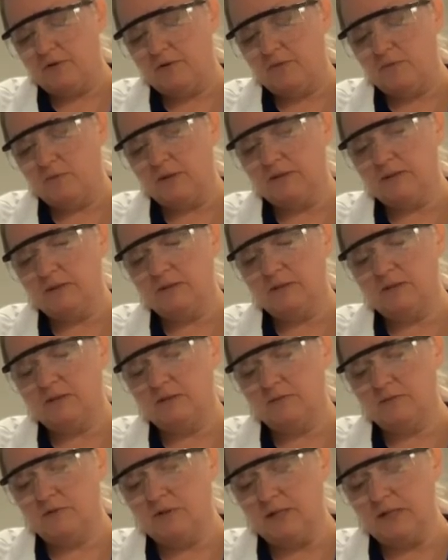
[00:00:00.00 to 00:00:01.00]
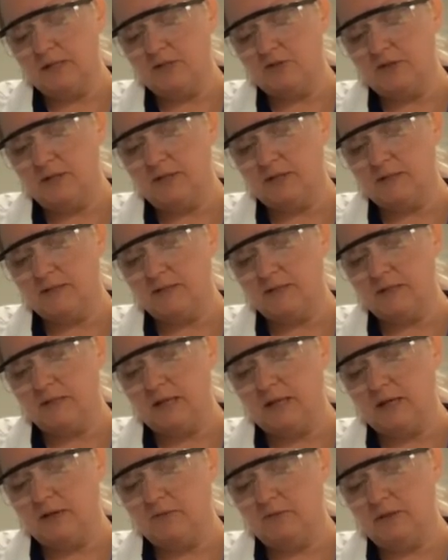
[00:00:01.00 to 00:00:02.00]
Once the silver nitrate is in
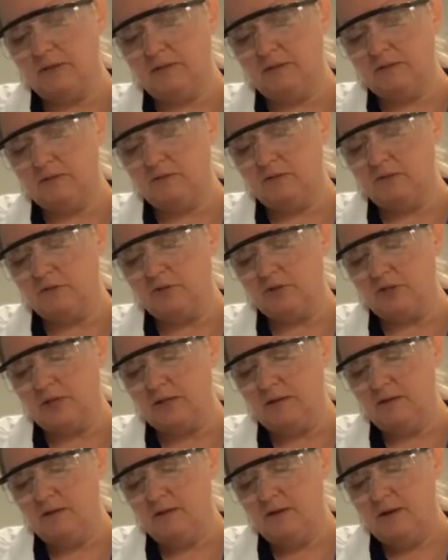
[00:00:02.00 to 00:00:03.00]
aqueous solution,